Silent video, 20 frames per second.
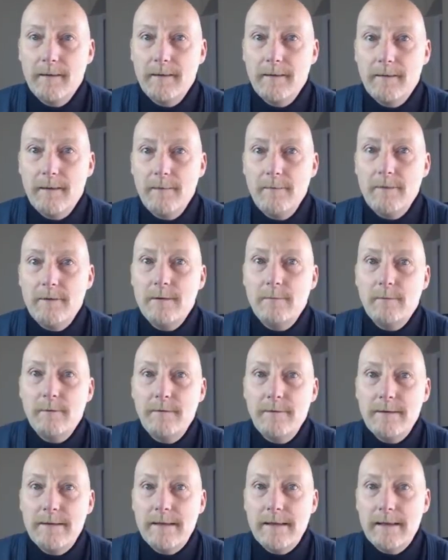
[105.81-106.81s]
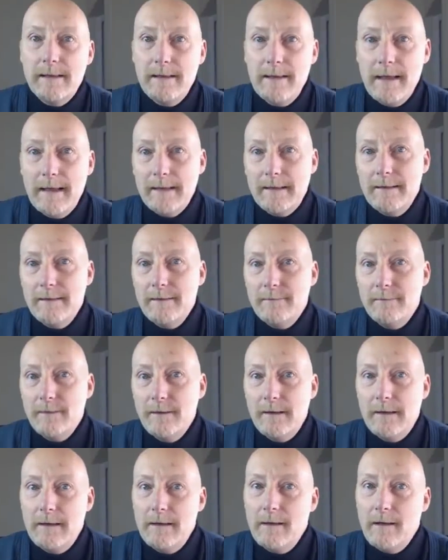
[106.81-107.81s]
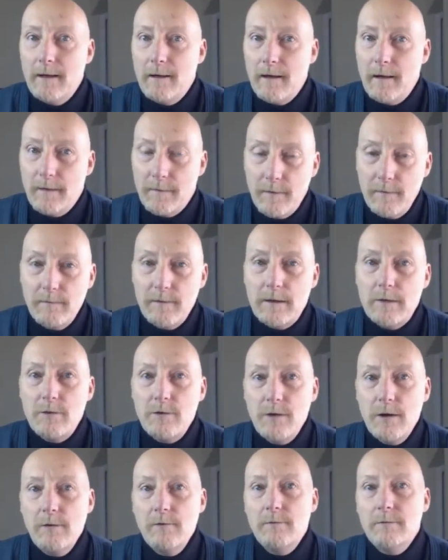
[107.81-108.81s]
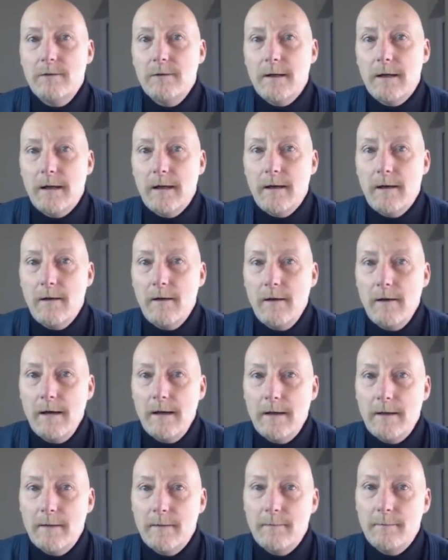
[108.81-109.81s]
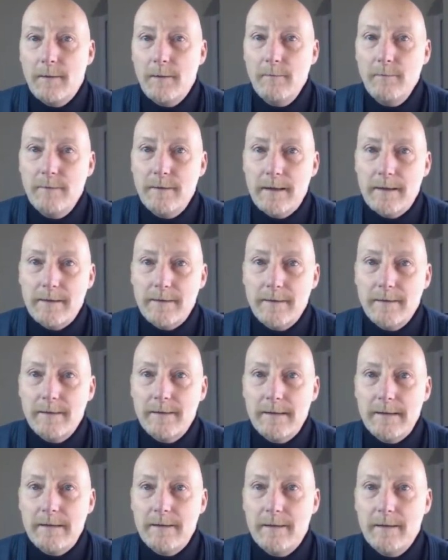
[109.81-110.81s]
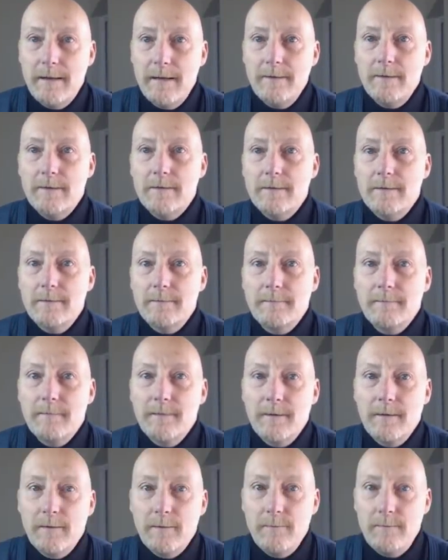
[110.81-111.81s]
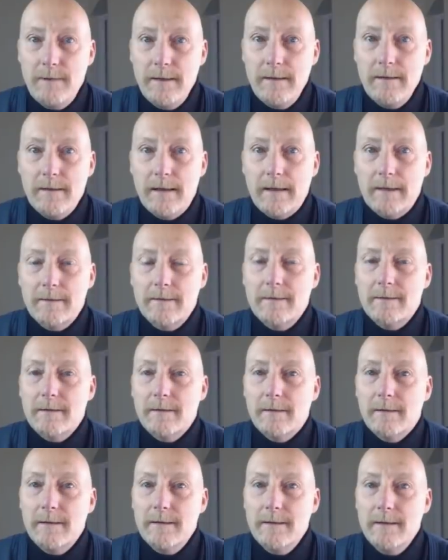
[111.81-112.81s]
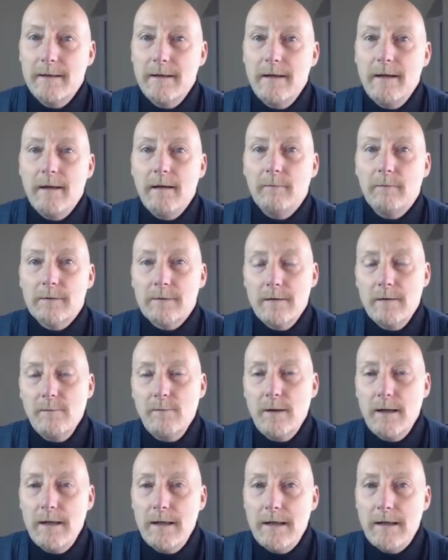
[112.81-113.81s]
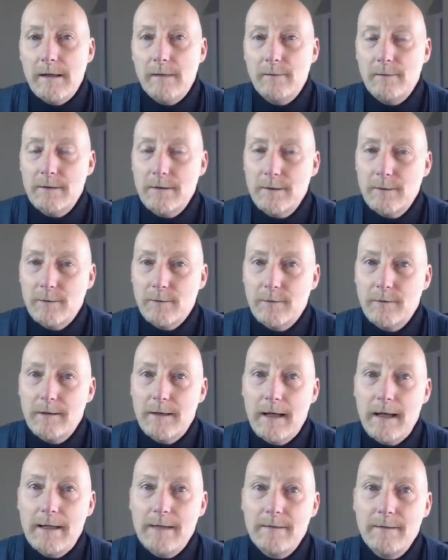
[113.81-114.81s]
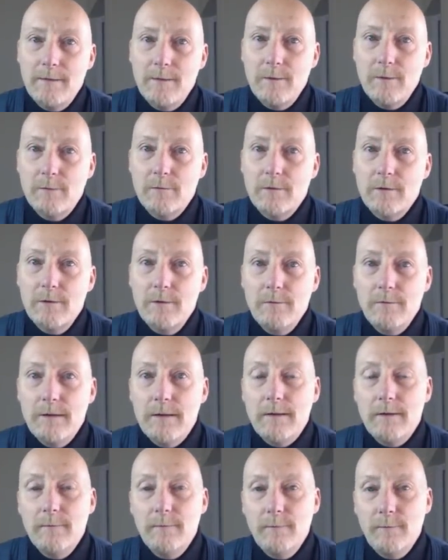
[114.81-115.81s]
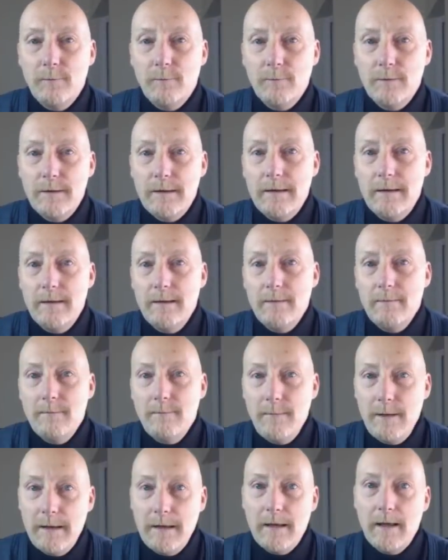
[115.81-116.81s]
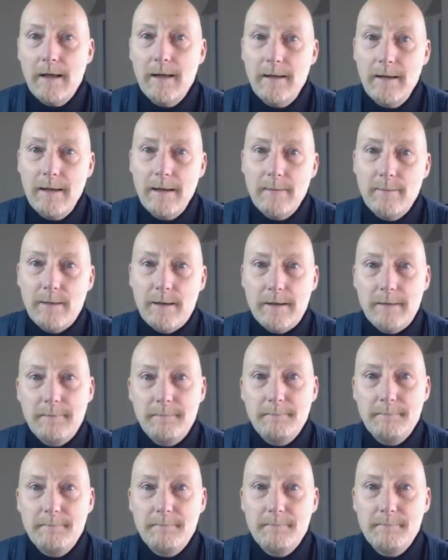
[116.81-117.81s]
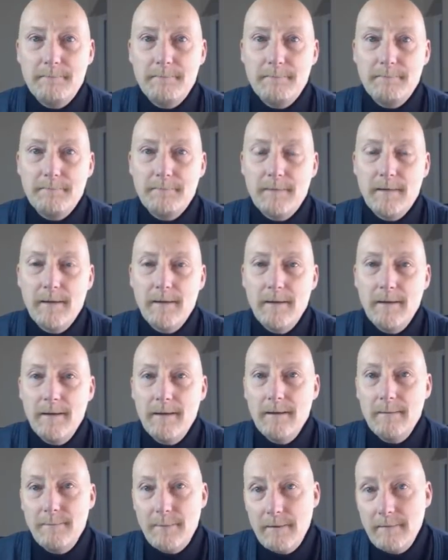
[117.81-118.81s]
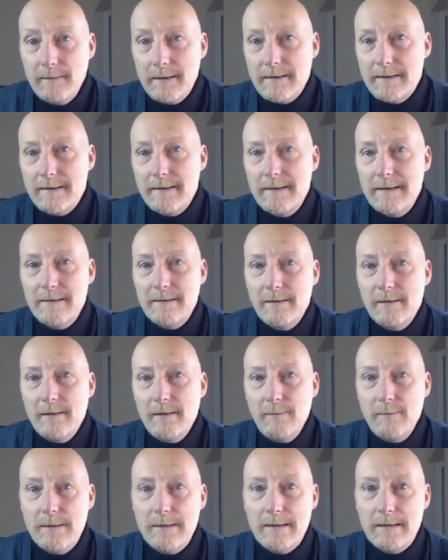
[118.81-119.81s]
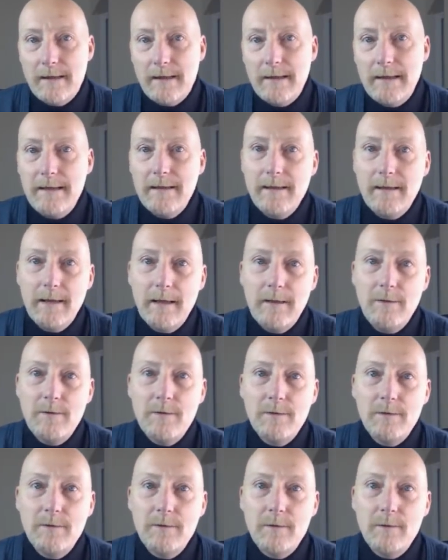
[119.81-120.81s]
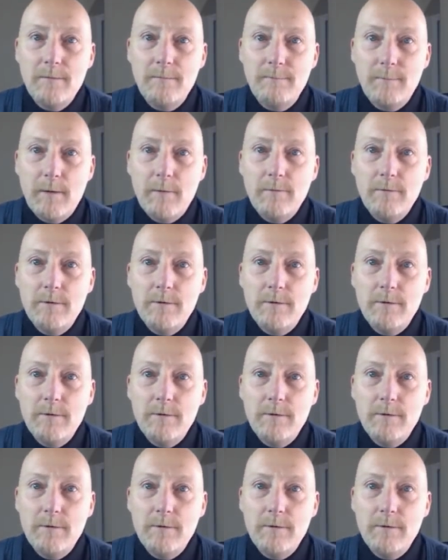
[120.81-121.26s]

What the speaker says: Those who were physically active, although they showed a higher bone density than others who didn't exercise, it was nowhere near as good as the children who did the 40-minute-a-day bit. Bone density, as you know, is an indication of bone